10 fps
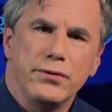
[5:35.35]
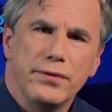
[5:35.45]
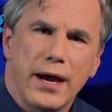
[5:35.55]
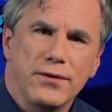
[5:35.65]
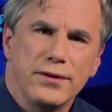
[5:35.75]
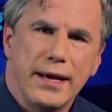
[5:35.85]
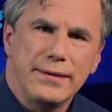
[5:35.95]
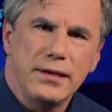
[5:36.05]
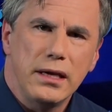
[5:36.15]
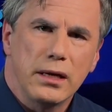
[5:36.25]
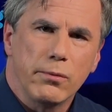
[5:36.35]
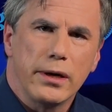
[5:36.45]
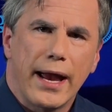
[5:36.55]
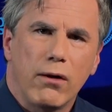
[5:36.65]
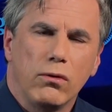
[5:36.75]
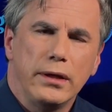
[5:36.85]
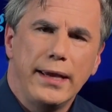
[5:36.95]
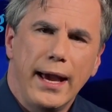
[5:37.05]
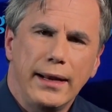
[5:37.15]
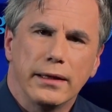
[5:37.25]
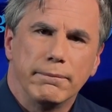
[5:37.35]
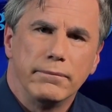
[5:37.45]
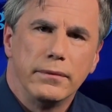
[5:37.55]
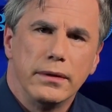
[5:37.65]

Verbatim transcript: 2018, and we're now only getting them.